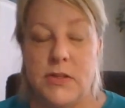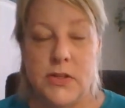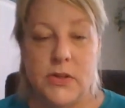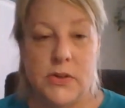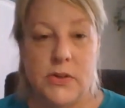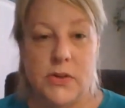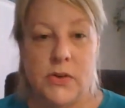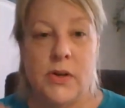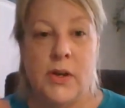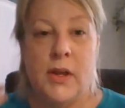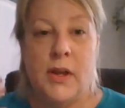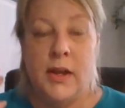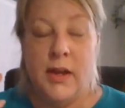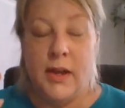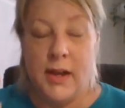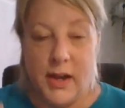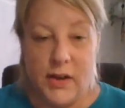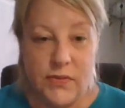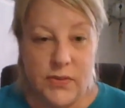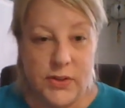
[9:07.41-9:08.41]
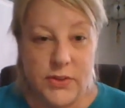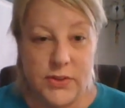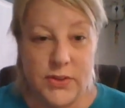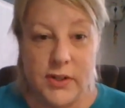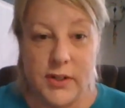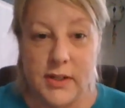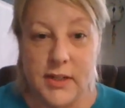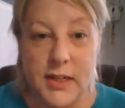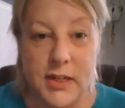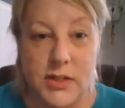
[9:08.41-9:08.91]
So every
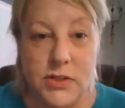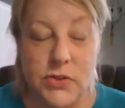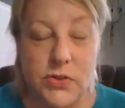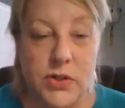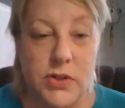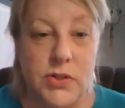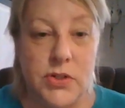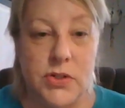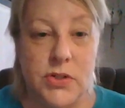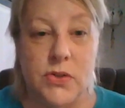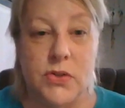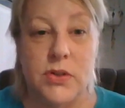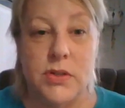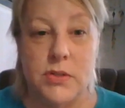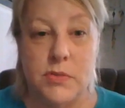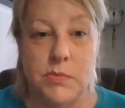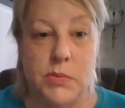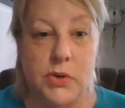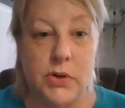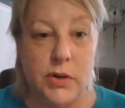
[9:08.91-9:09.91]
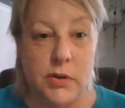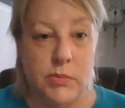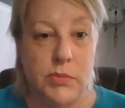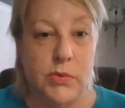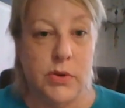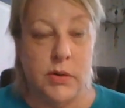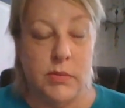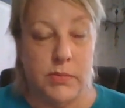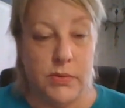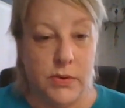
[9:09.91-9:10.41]
30 days, you're going to notice more and
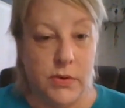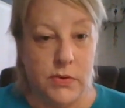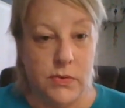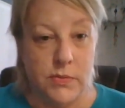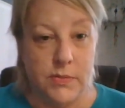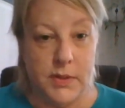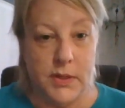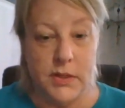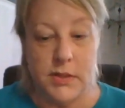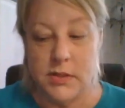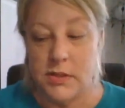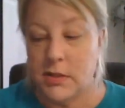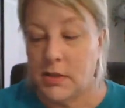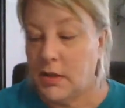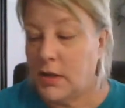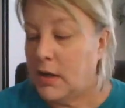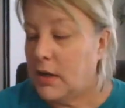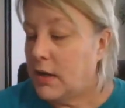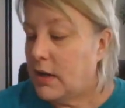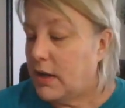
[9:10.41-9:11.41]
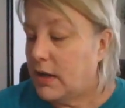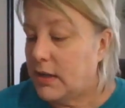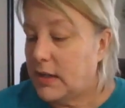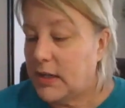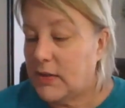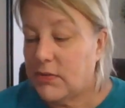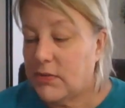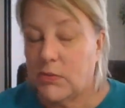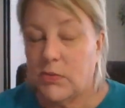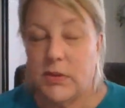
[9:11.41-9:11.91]
more improvement. And
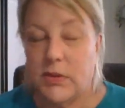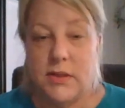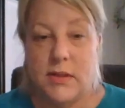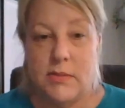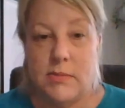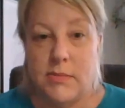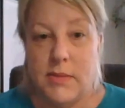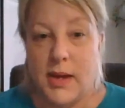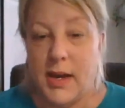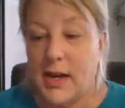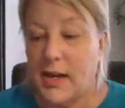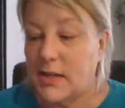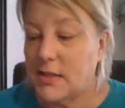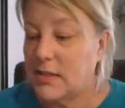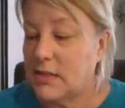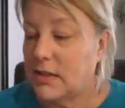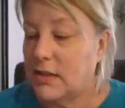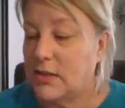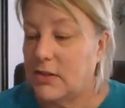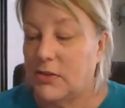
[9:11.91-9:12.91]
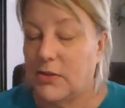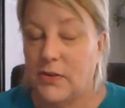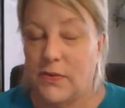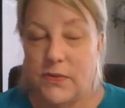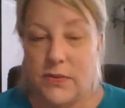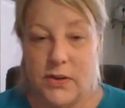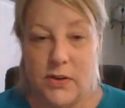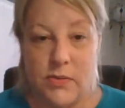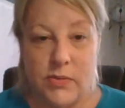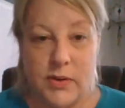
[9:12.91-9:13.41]
even with the mask, you know, if
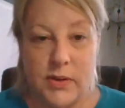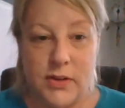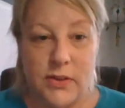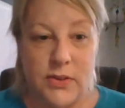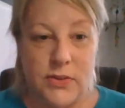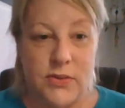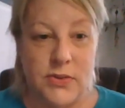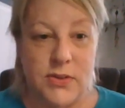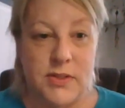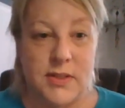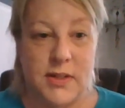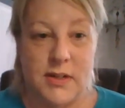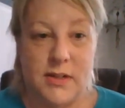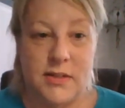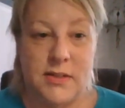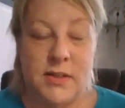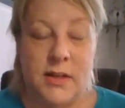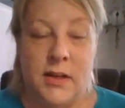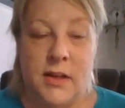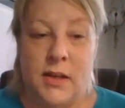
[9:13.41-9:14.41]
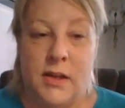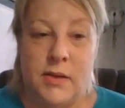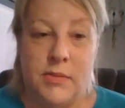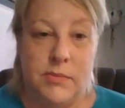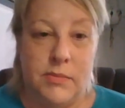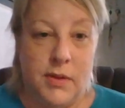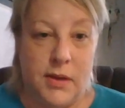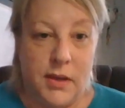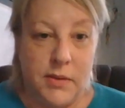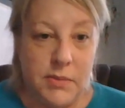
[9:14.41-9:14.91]
you're one of those that is
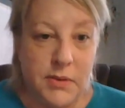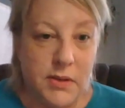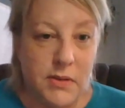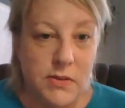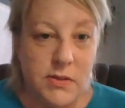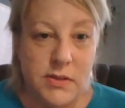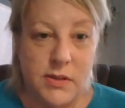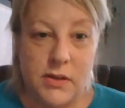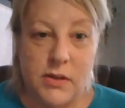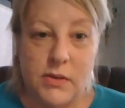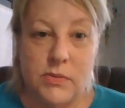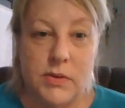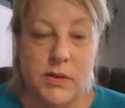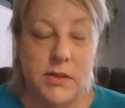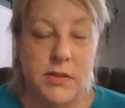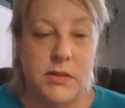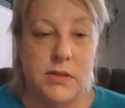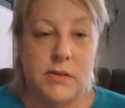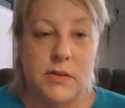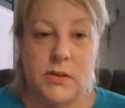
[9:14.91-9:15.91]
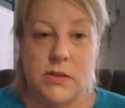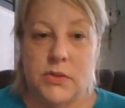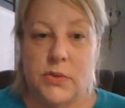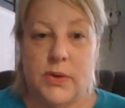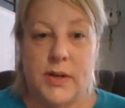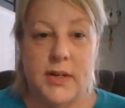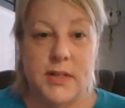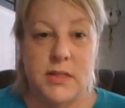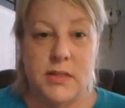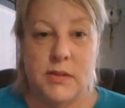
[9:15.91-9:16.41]
maybe using it once or
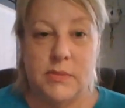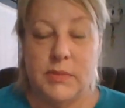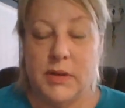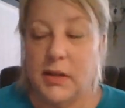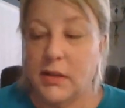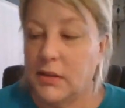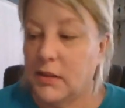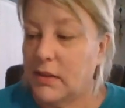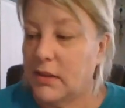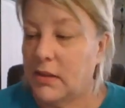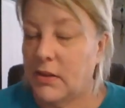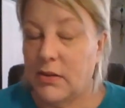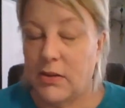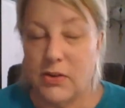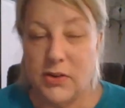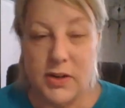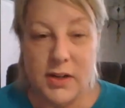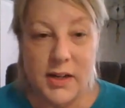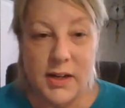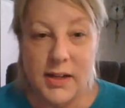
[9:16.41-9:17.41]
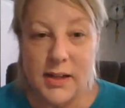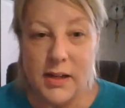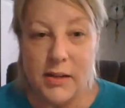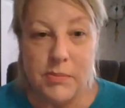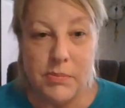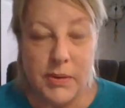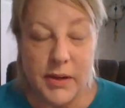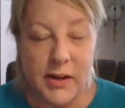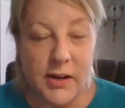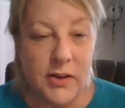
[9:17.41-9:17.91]
twice a month, you're going to
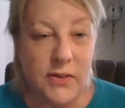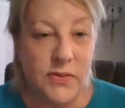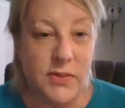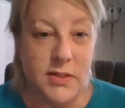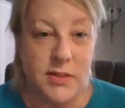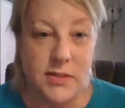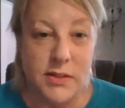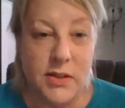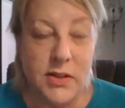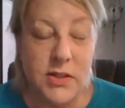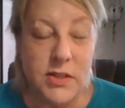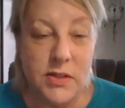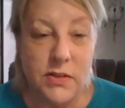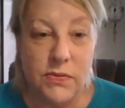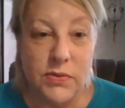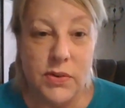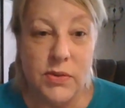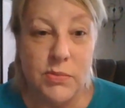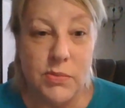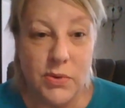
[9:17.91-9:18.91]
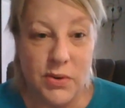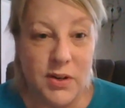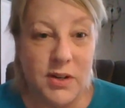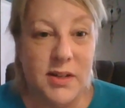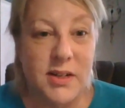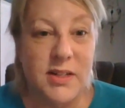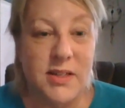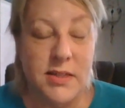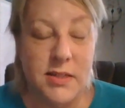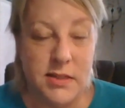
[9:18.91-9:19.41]
get better results if you're more
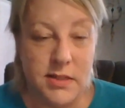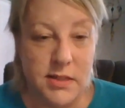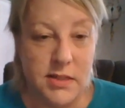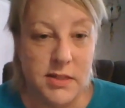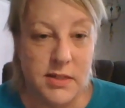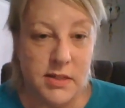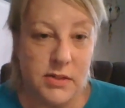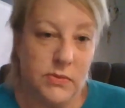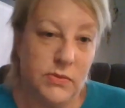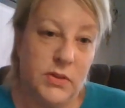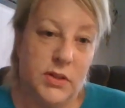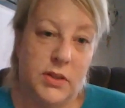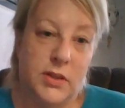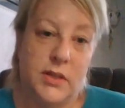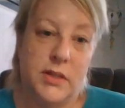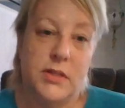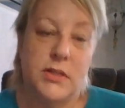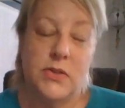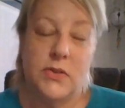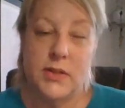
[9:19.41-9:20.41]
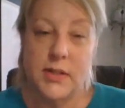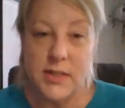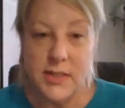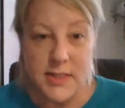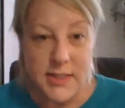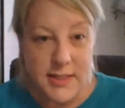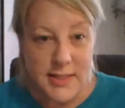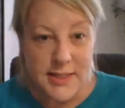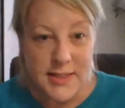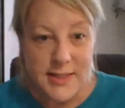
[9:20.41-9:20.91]
consistent with it. So
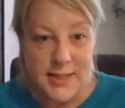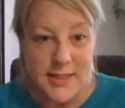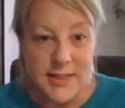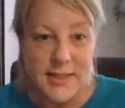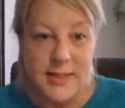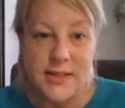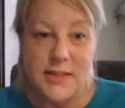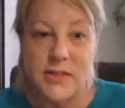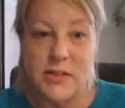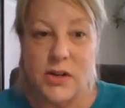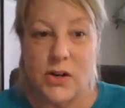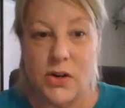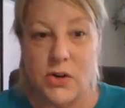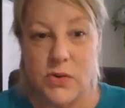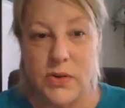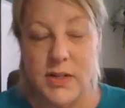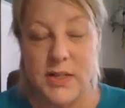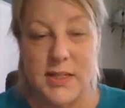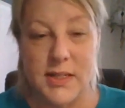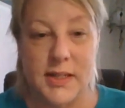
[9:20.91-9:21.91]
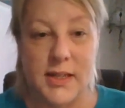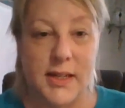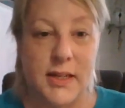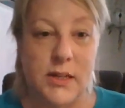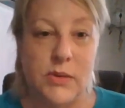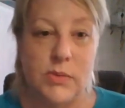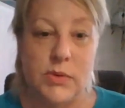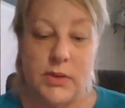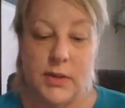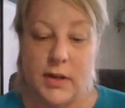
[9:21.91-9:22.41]
consistency is always
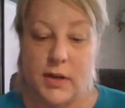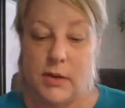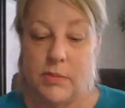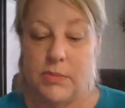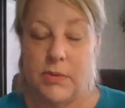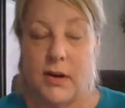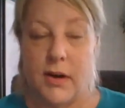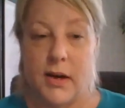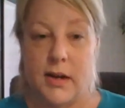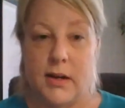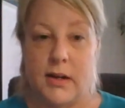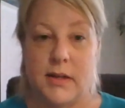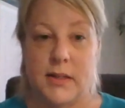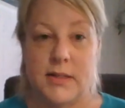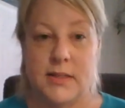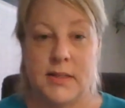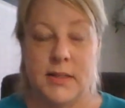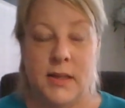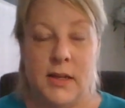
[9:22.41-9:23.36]
key with our products.